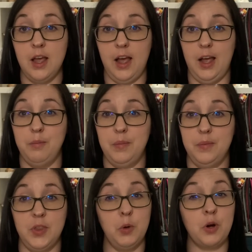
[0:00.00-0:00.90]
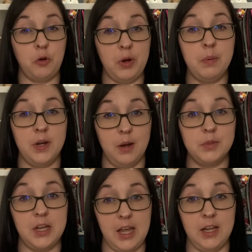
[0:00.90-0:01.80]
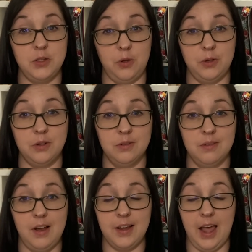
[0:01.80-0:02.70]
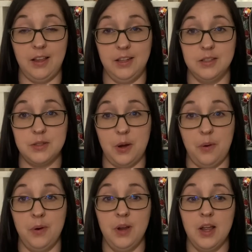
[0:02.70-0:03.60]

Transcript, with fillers: Um, they were creeping up to eight dollars a gallon. So